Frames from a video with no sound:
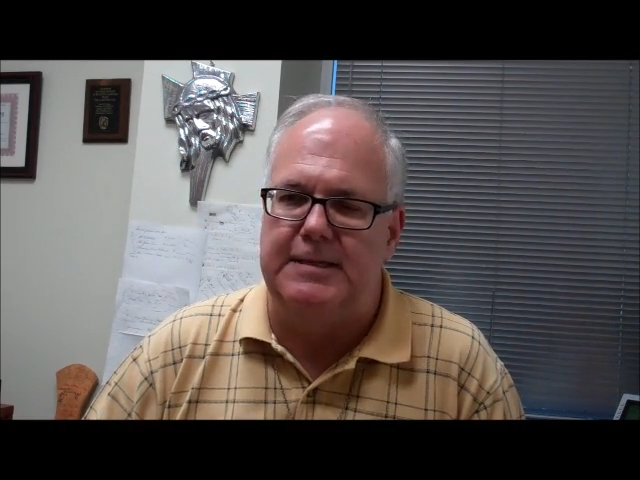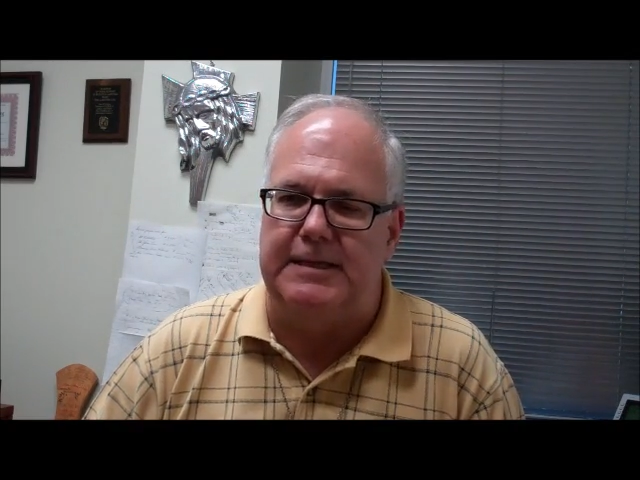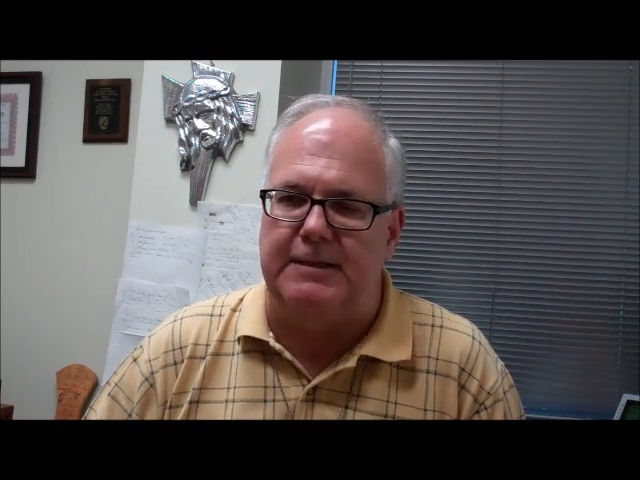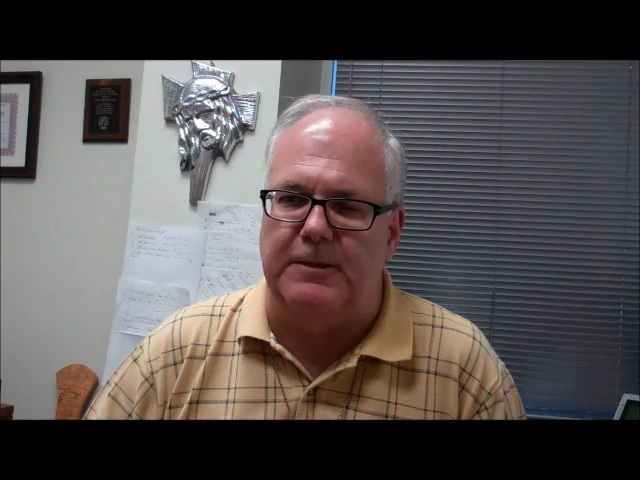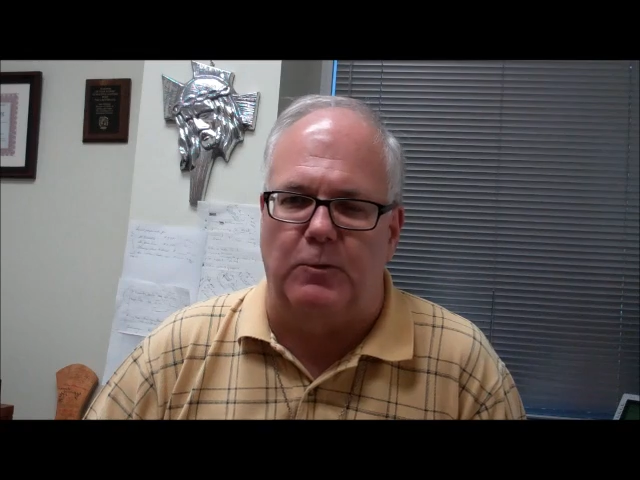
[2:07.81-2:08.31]

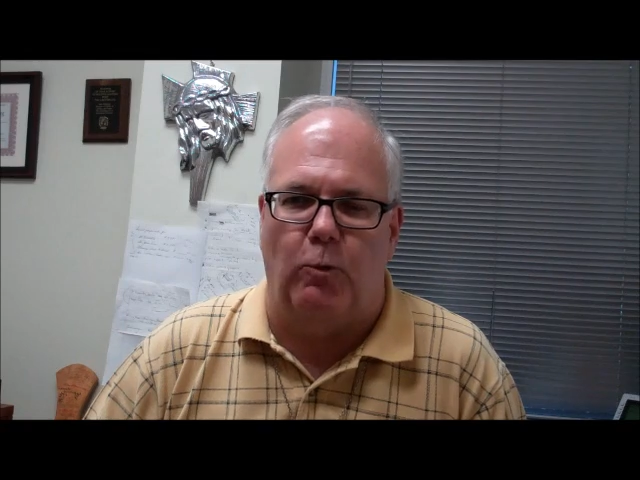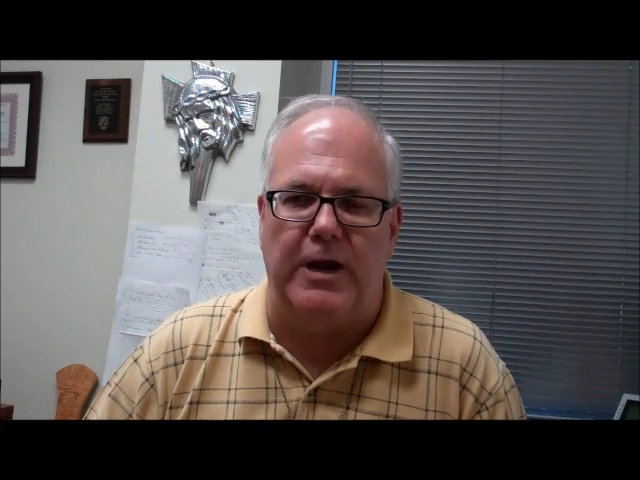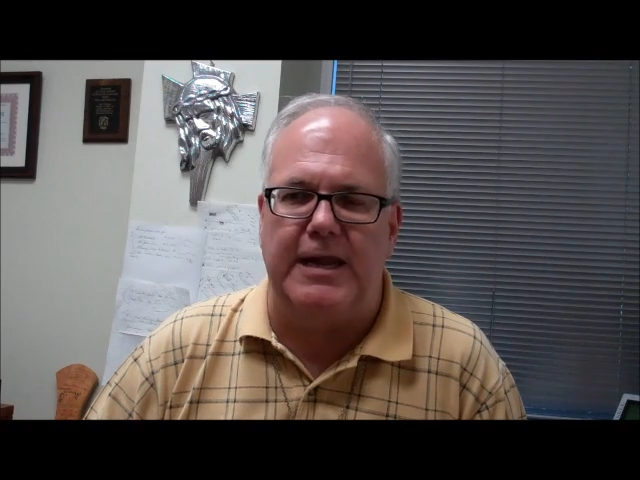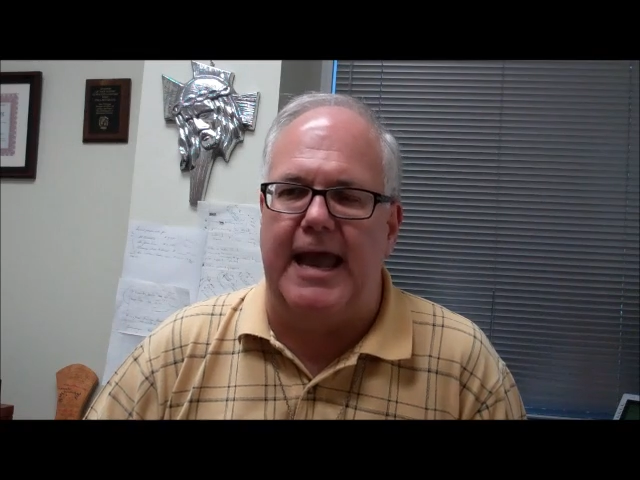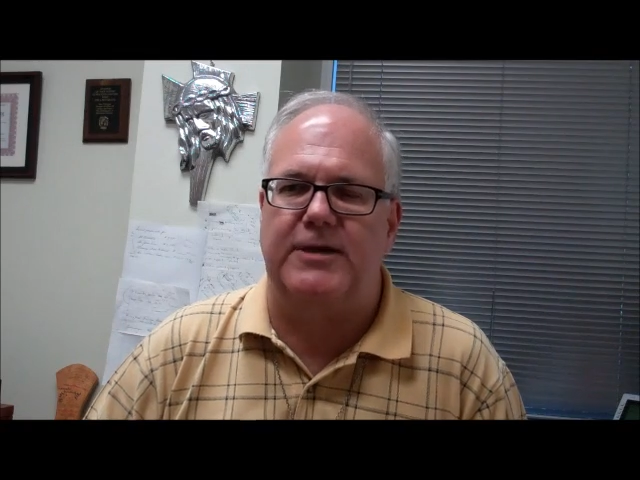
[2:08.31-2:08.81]
the, the
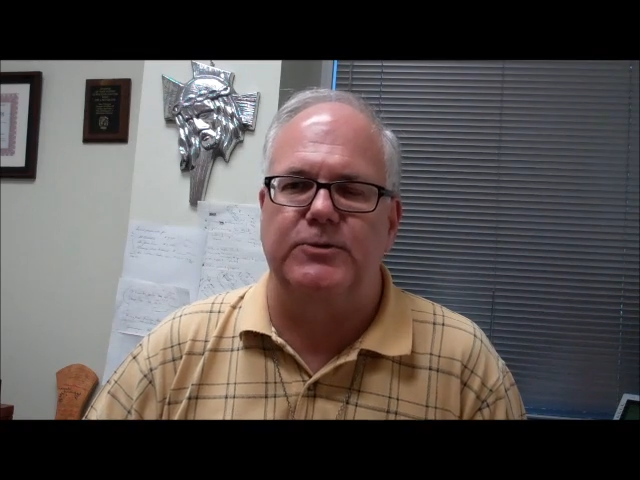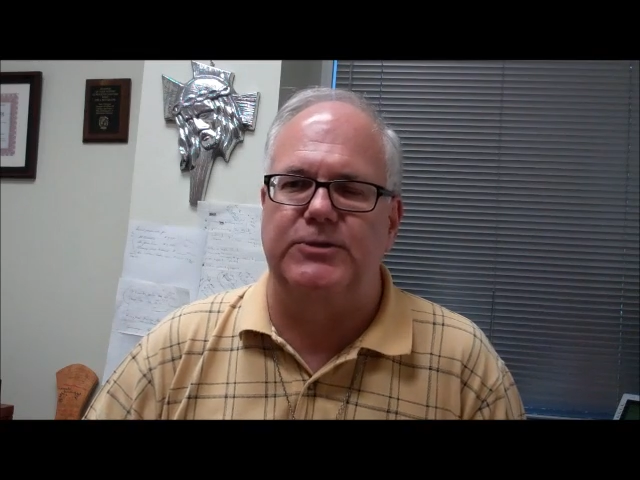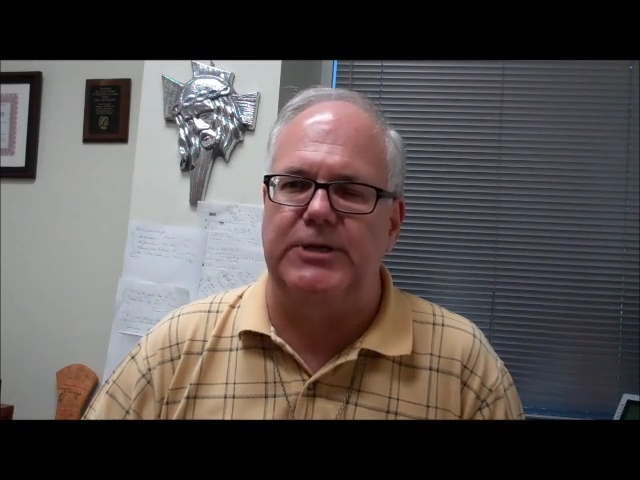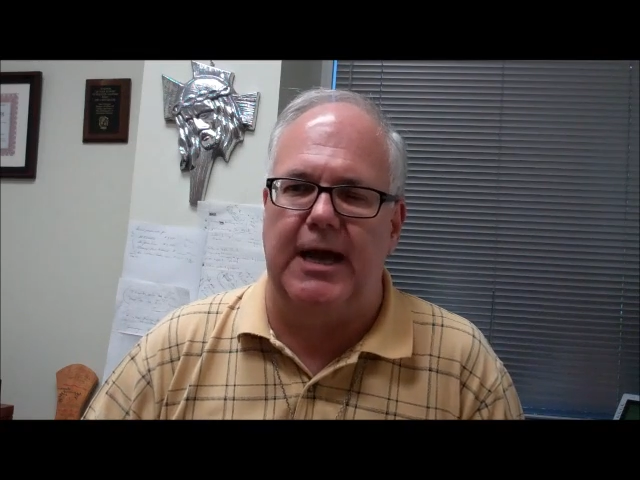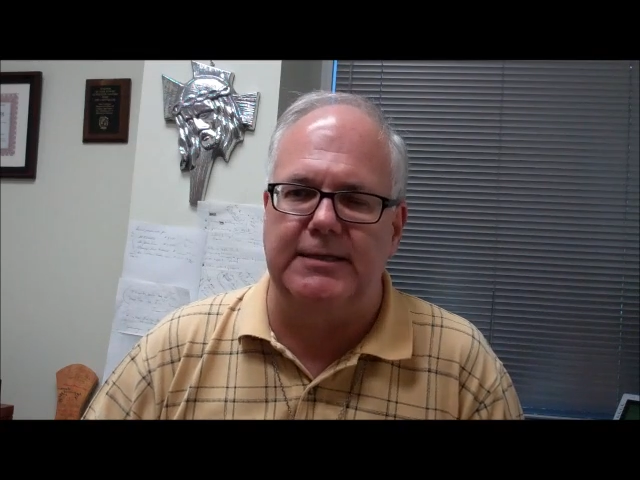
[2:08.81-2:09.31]
great
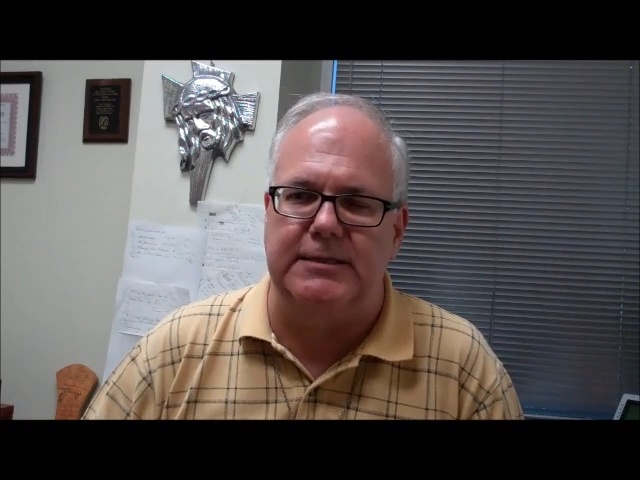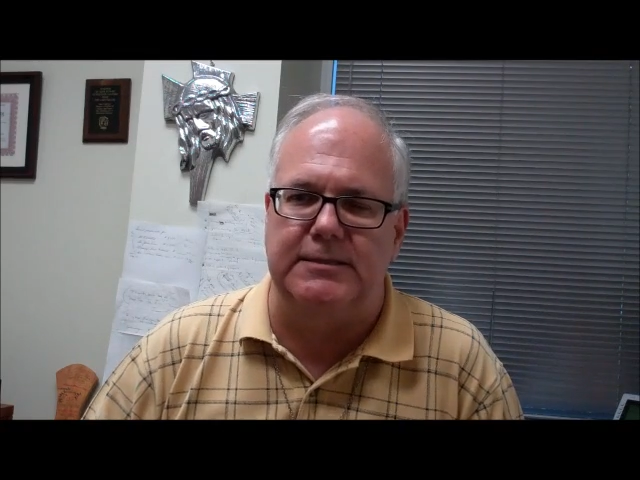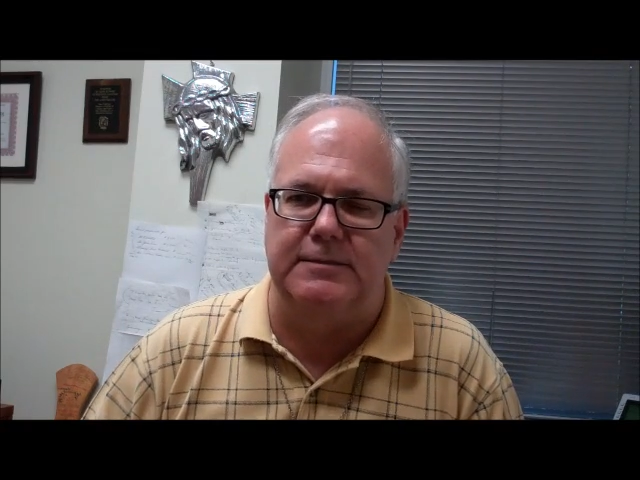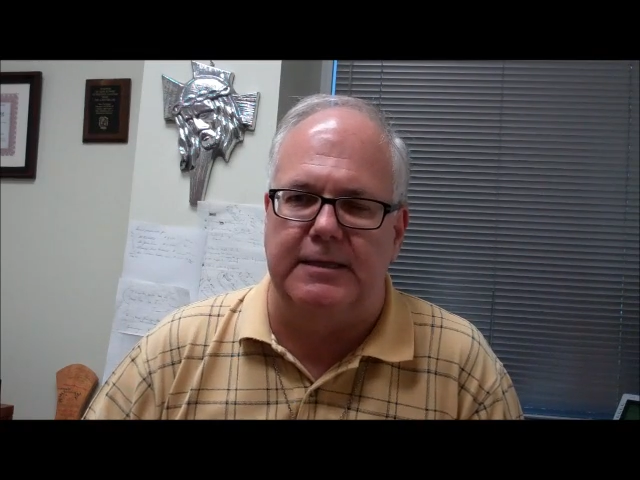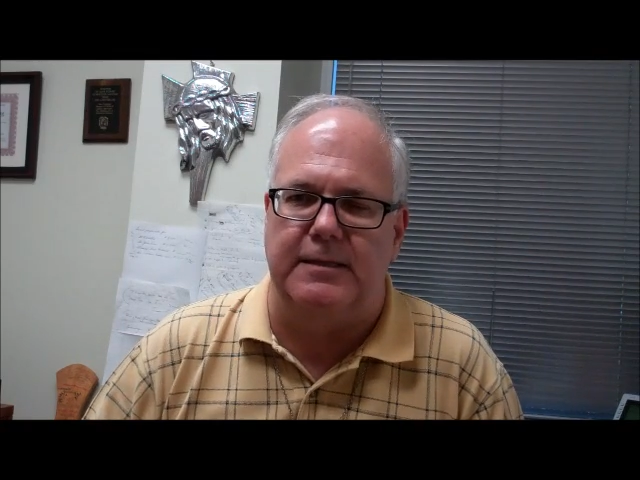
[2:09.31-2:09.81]

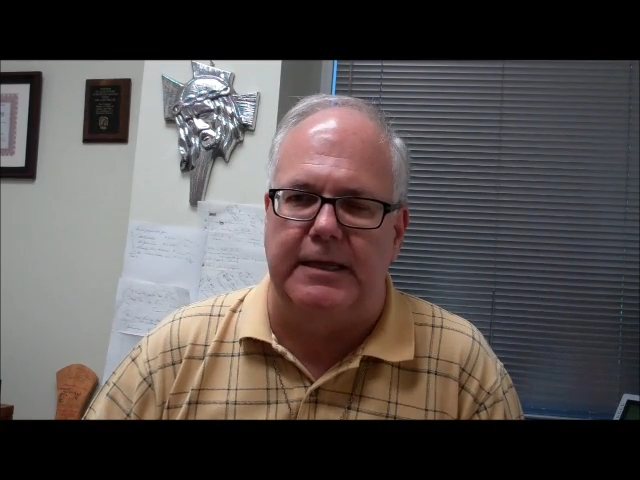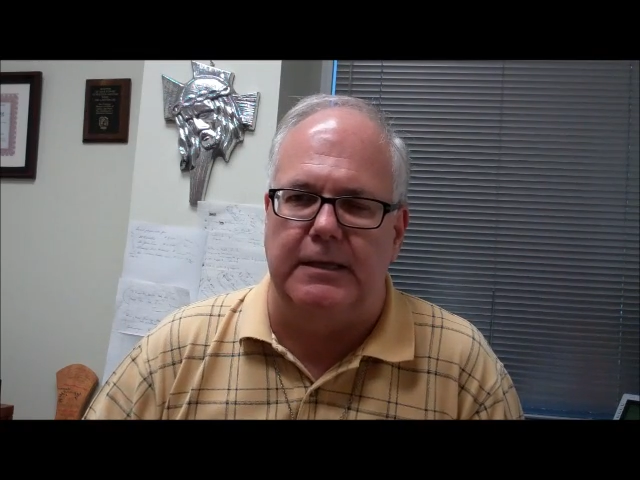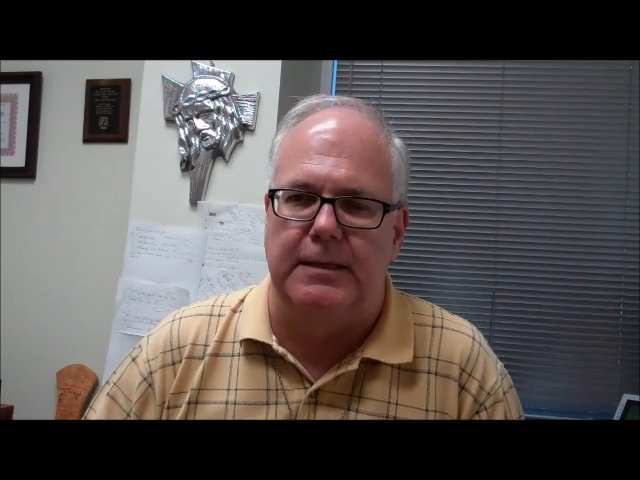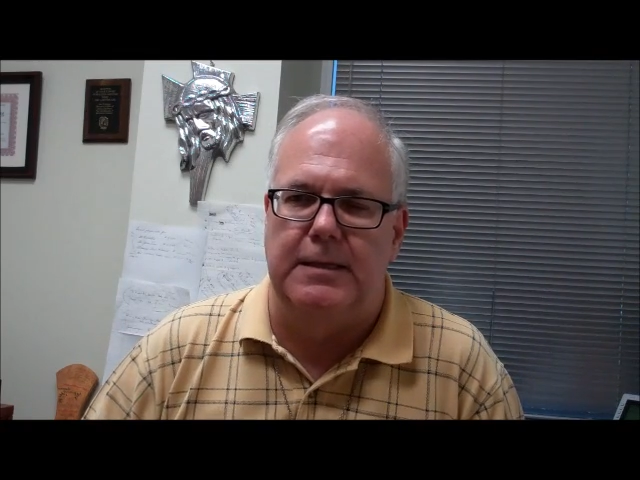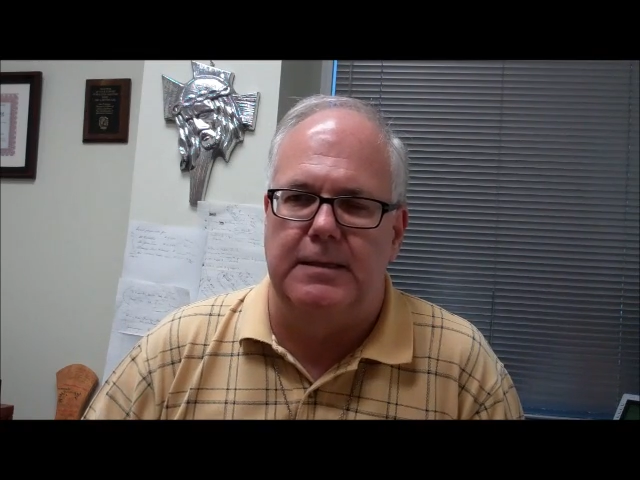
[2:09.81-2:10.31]
exercises that they,